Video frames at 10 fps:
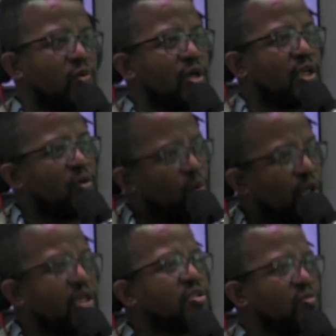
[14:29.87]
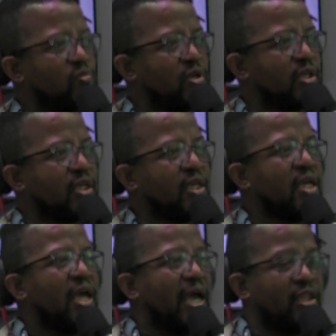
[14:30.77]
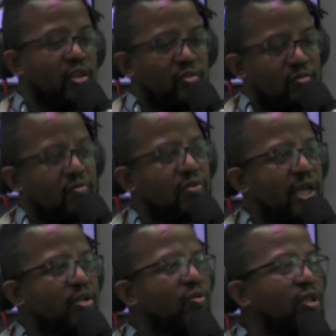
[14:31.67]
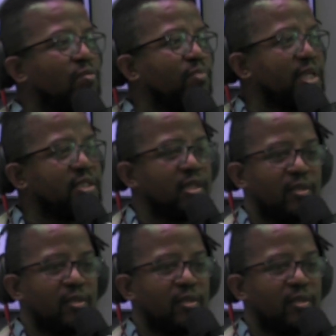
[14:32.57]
And then through that, you're then meeting the people that have real value.